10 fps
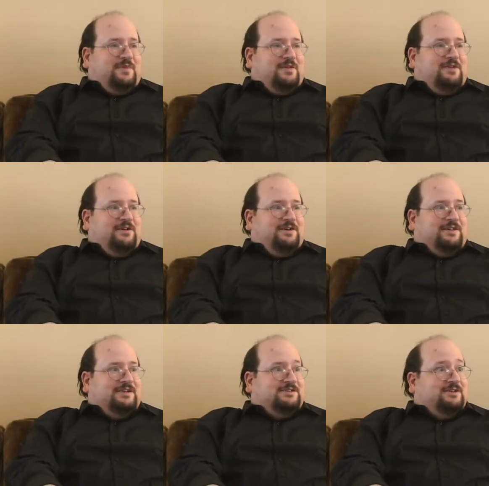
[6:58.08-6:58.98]
The only
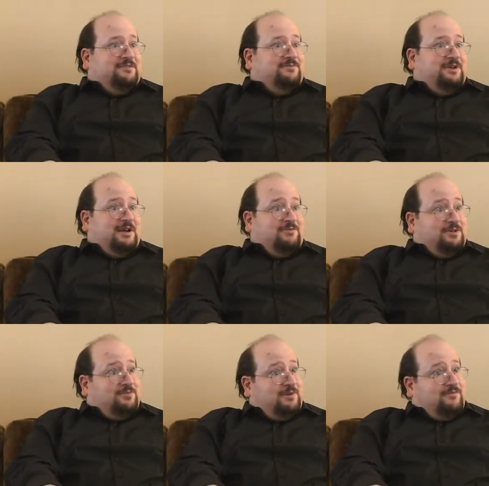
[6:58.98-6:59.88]
thing is that when I went
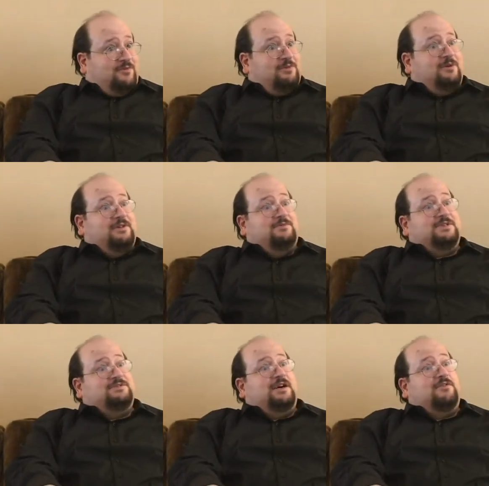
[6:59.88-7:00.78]
to 141, there was
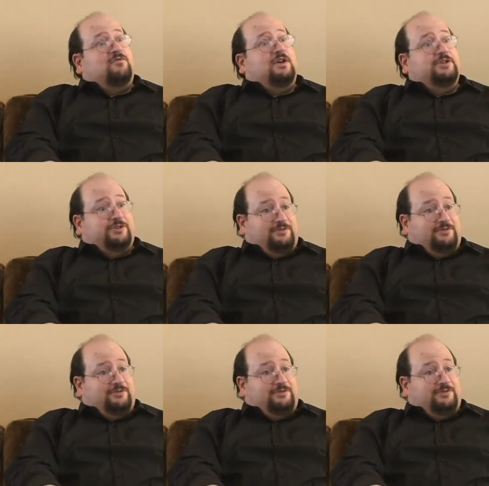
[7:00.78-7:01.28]
a lot of racial